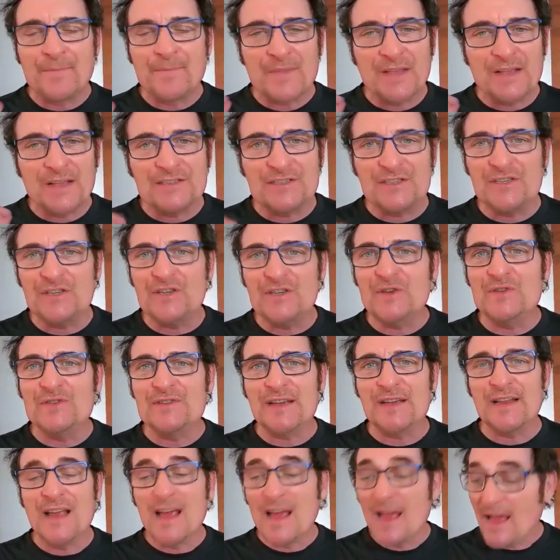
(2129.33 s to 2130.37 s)
Let's use
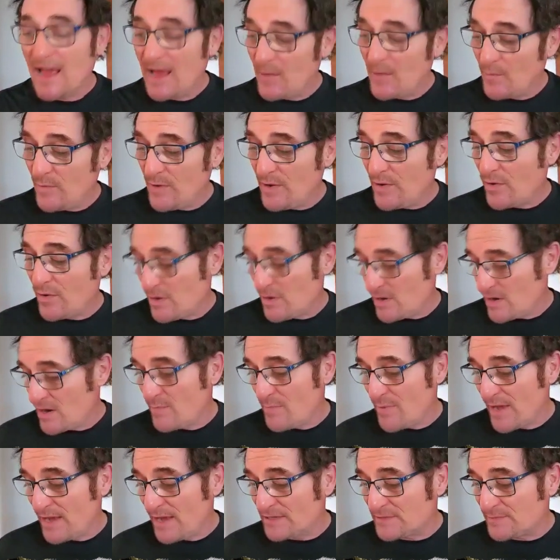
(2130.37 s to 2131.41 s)
it. And we were on our
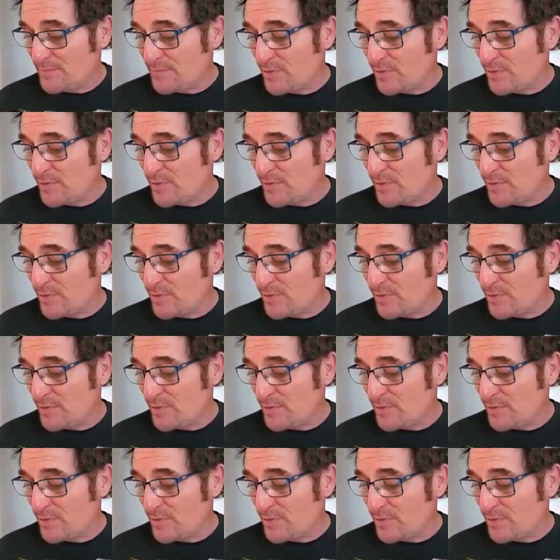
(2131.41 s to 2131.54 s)
bikes